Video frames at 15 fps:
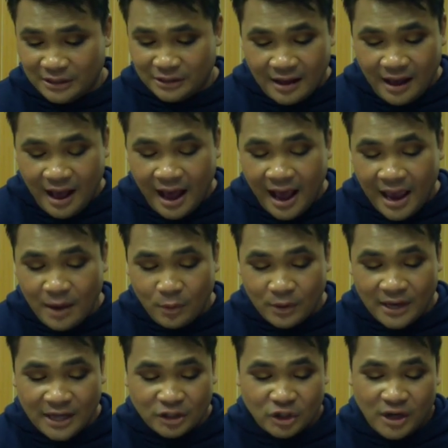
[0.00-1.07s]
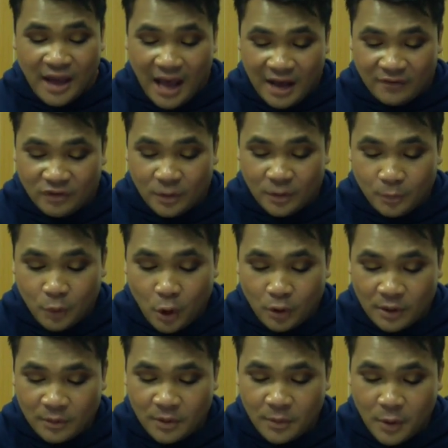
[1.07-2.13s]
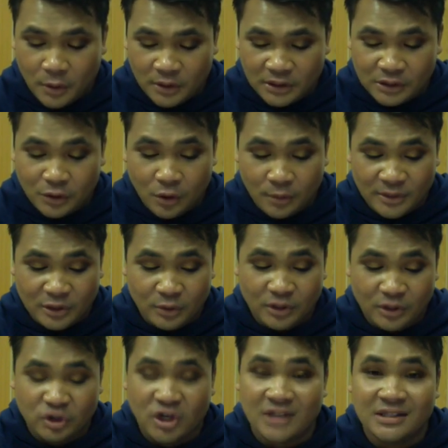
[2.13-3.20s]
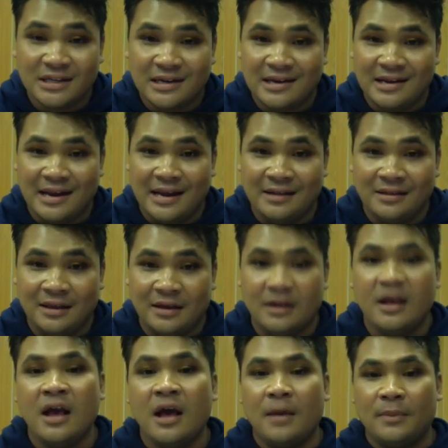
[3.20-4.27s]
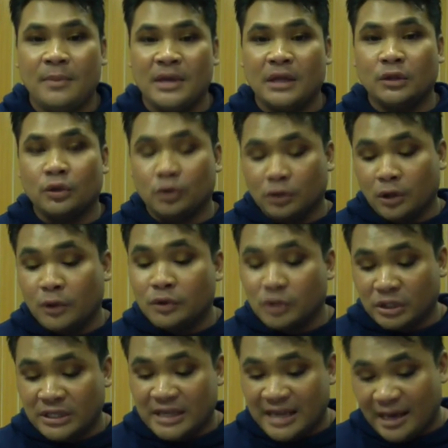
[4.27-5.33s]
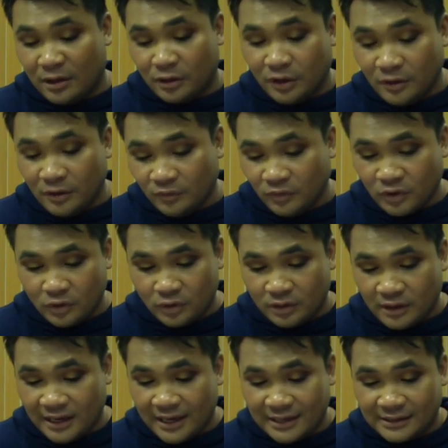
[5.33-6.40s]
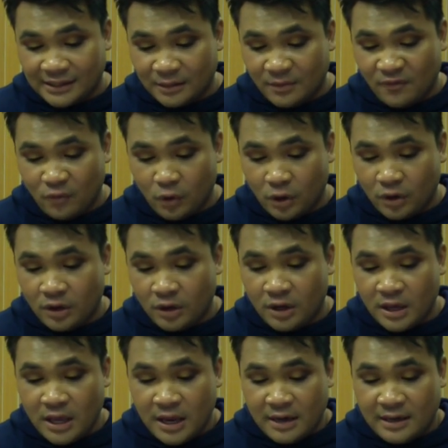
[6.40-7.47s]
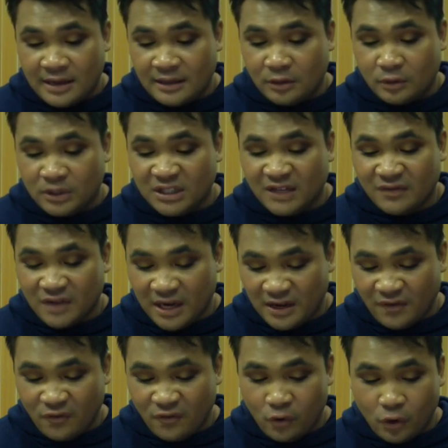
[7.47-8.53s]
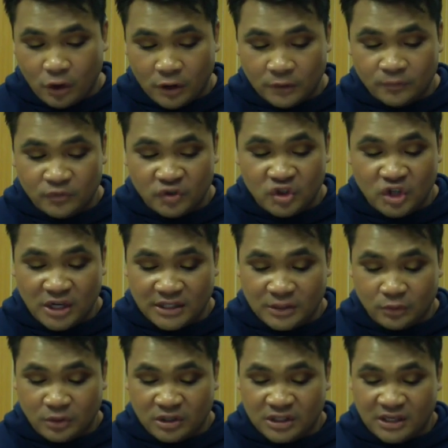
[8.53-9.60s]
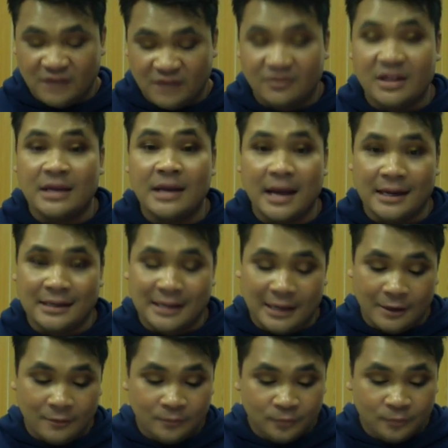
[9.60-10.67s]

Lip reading: So I would actually have the program component score between Jason and Nathan be a little closer together. Like I said before, Nathan received 94, Jason received 90.